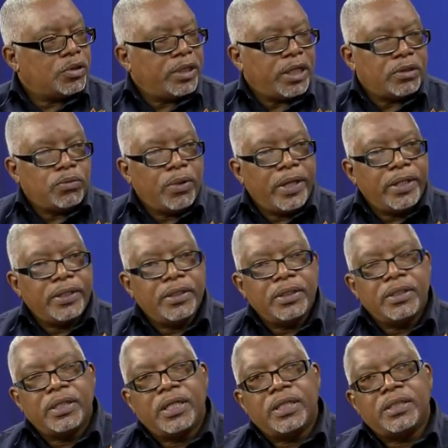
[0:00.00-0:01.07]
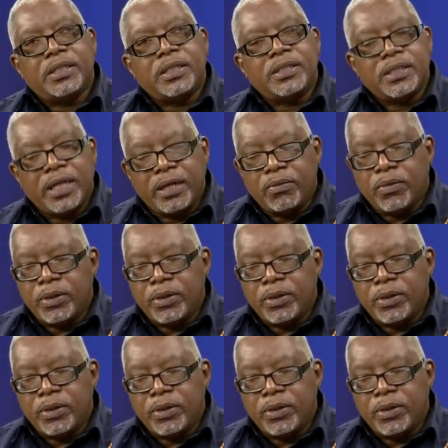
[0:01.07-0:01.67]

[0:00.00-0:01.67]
So that when there's a time,